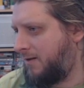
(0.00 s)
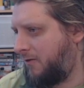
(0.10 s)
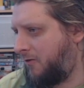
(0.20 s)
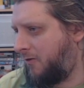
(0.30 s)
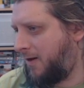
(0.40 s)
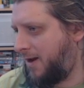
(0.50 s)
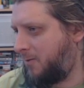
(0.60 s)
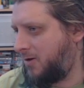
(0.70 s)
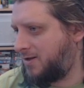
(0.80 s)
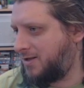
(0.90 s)

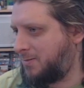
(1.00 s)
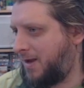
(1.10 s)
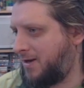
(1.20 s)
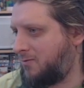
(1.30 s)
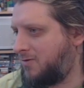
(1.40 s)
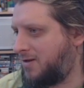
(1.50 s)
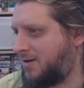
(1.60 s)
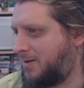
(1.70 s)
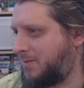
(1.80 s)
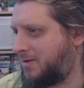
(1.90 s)
fireworks display at all
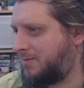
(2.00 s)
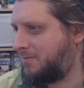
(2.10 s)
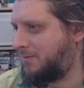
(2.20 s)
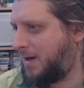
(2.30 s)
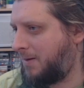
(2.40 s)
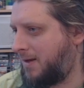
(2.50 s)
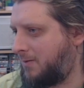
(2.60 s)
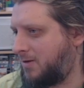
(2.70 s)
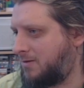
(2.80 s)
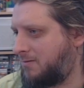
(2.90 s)
times. Maybe
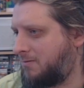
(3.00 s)
that was